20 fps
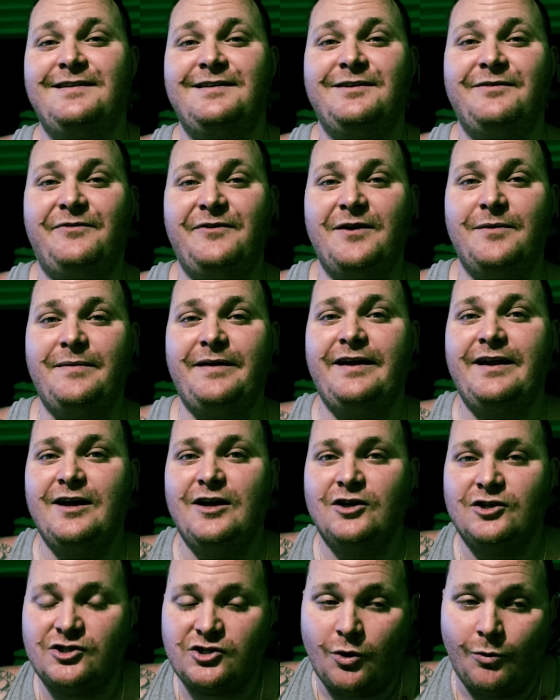You feel me?
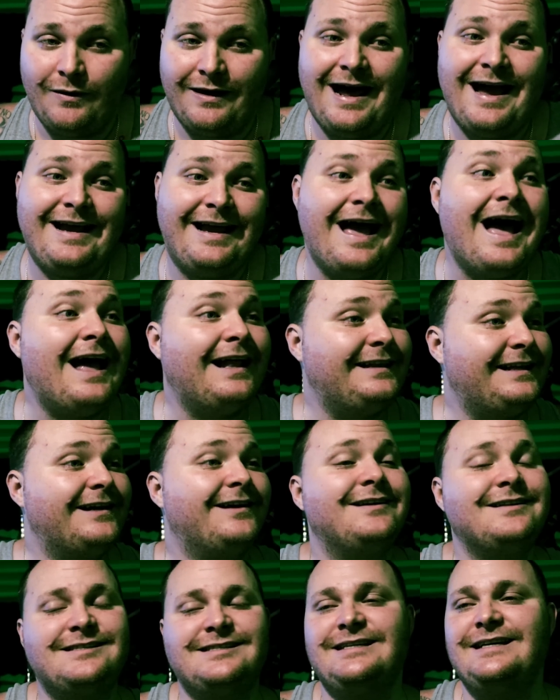So when I got
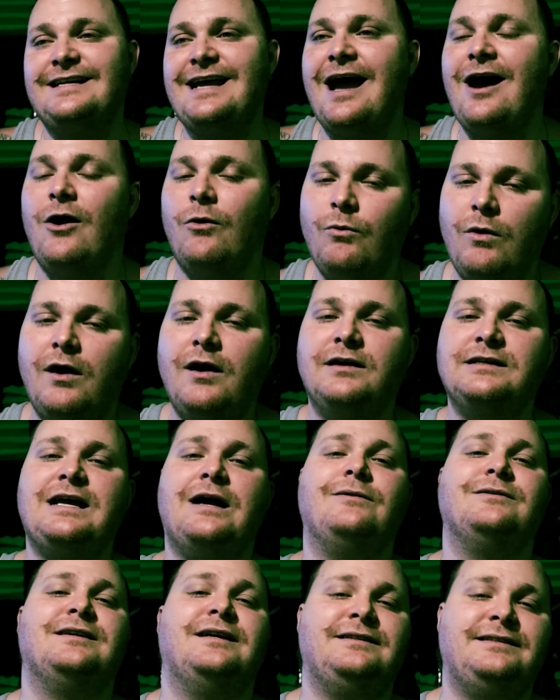there and seen how it was,
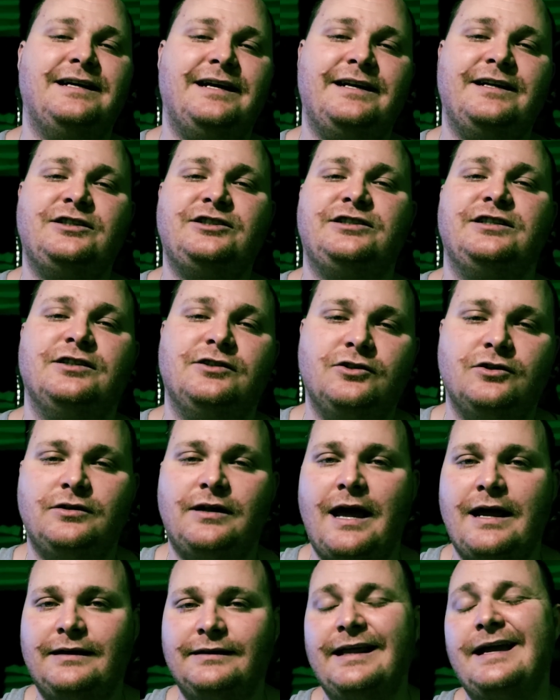I was like, damn, this shit
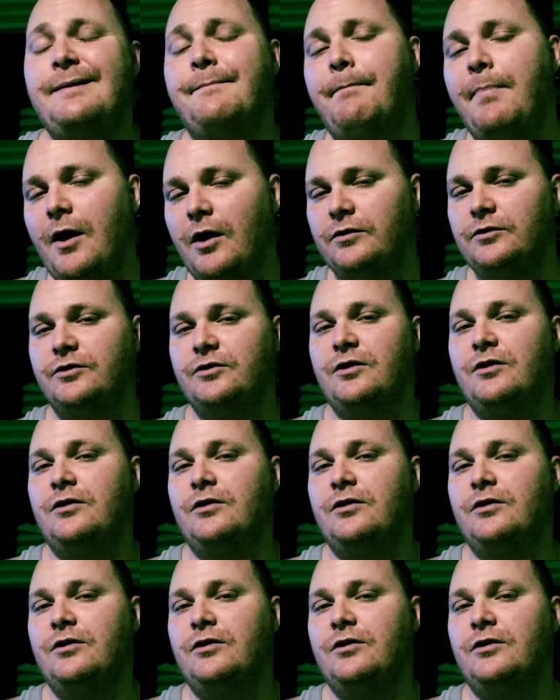looked like Lake Butler.